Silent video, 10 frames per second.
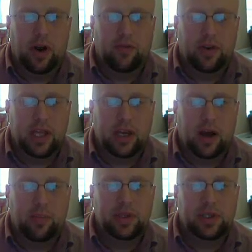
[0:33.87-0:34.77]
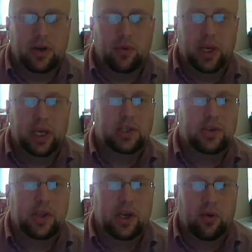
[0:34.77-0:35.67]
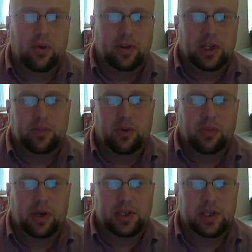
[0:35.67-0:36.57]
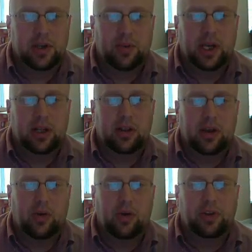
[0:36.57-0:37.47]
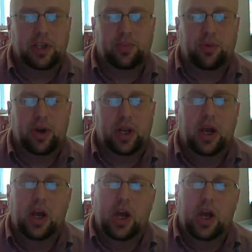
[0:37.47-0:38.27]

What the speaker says: everything up until we get to the equivalence point, because until we get to the equivalence point,